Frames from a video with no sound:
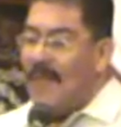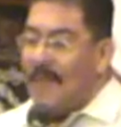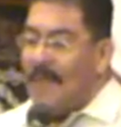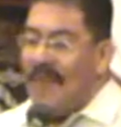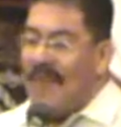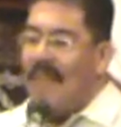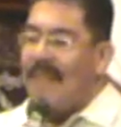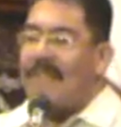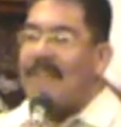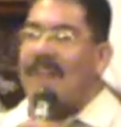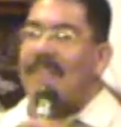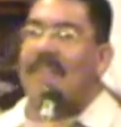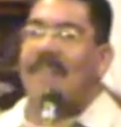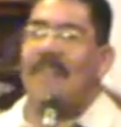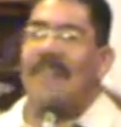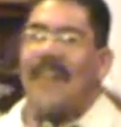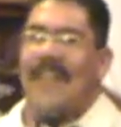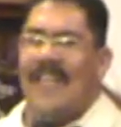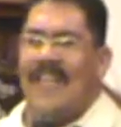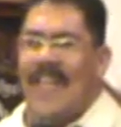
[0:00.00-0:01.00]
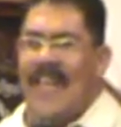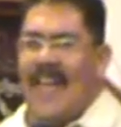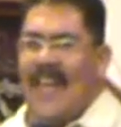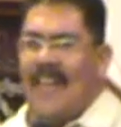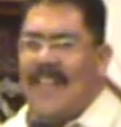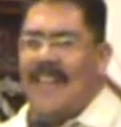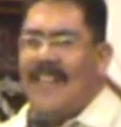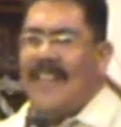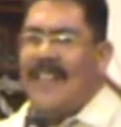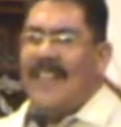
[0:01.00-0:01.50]
But I've never really
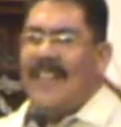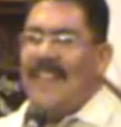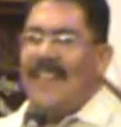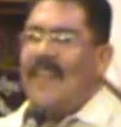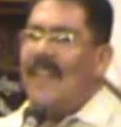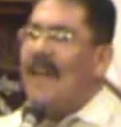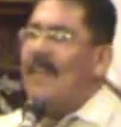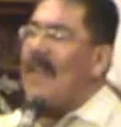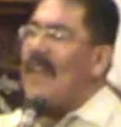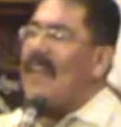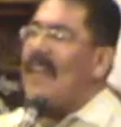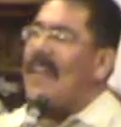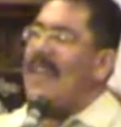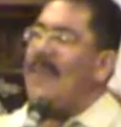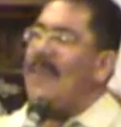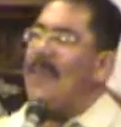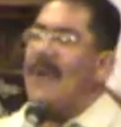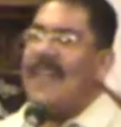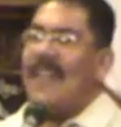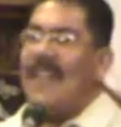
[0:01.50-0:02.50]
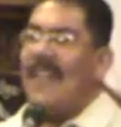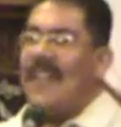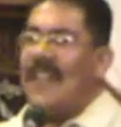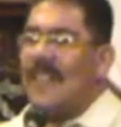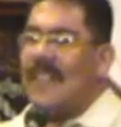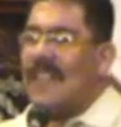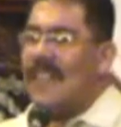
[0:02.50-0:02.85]
had, you know, I mean, anybody to,